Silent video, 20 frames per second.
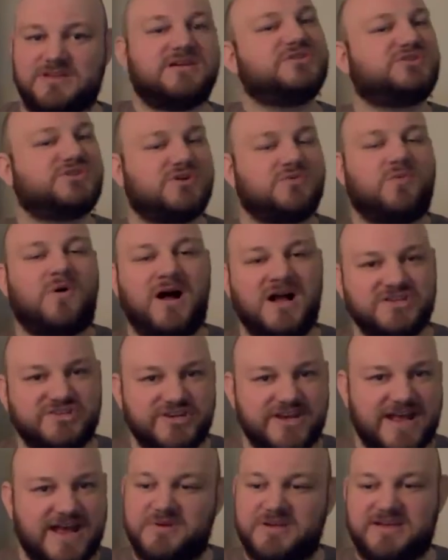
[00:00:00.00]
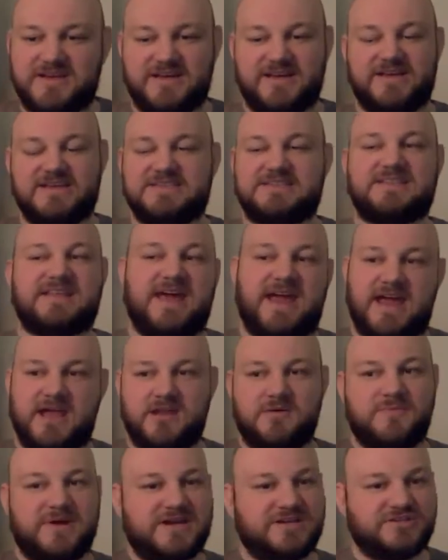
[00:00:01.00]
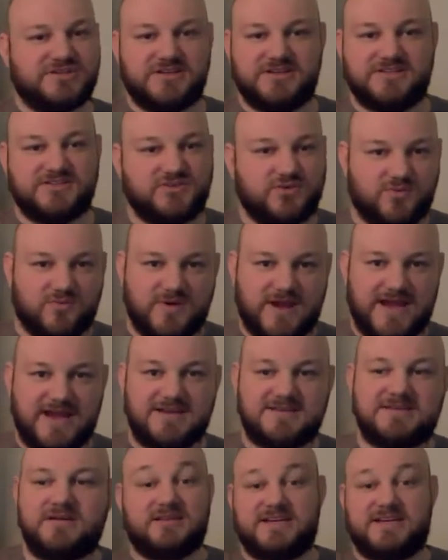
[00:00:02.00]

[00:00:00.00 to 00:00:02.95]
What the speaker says: You should watch it because the animation is great.